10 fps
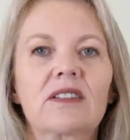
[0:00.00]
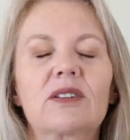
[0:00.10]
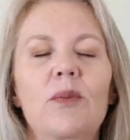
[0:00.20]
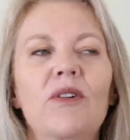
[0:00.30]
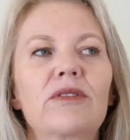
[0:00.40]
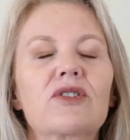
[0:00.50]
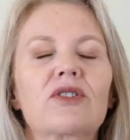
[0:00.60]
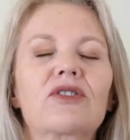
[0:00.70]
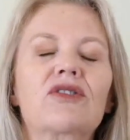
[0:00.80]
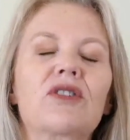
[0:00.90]
Some of us are
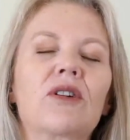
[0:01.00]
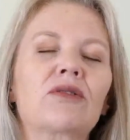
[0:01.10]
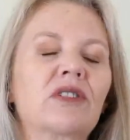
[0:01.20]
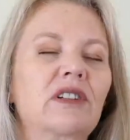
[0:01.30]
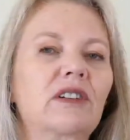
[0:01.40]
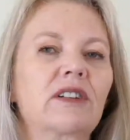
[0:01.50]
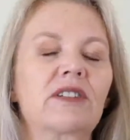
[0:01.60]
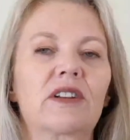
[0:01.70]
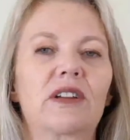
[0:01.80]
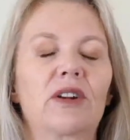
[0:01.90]
so
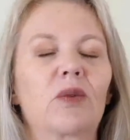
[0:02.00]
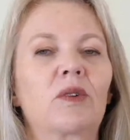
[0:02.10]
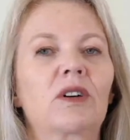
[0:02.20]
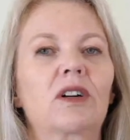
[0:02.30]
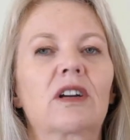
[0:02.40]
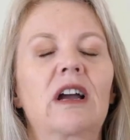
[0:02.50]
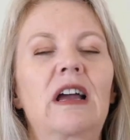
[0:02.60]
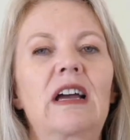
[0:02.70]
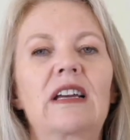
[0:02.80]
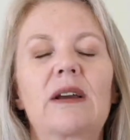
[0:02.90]
serious in our work
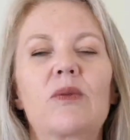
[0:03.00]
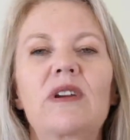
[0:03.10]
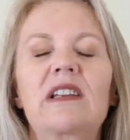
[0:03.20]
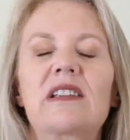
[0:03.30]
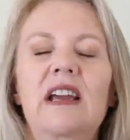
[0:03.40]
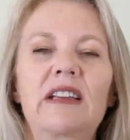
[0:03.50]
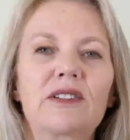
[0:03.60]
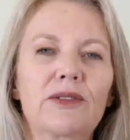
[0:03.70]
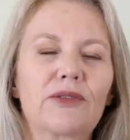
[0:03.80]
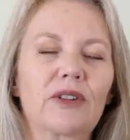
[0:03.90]
that we tend
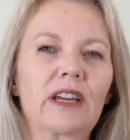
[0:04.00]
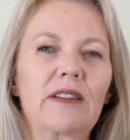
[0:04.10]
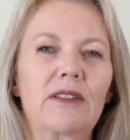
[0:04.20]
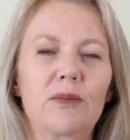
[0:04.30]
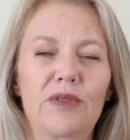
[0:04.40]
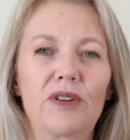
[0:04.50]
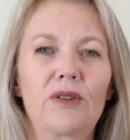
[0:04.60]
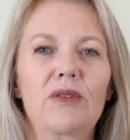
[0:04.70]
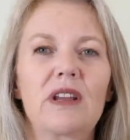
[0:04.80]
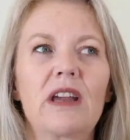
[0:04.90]
to forget the
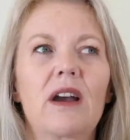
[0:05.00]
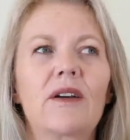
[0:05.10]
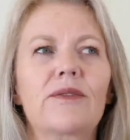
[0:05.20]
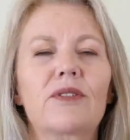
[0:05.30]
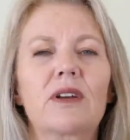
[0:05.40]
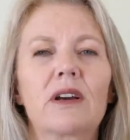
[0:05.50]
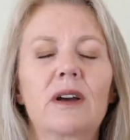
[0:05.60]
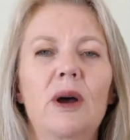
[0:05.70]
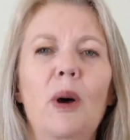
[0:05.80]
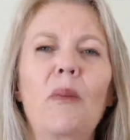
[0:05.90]
beauty of the
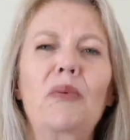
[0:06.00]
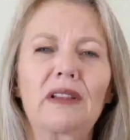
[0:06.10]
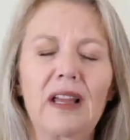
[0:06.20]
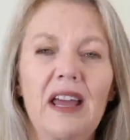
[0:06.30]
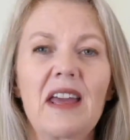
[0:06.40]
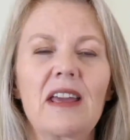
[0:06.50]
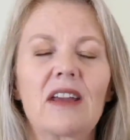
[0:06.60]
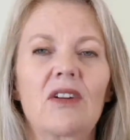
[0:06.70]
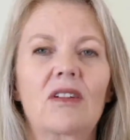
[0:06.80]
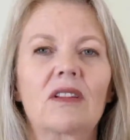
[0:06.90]
play
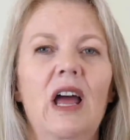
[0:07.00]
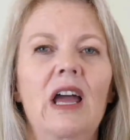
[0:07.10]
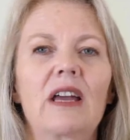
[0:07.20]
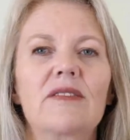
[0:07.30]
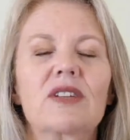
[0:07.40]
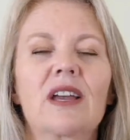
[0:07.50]
in our lives.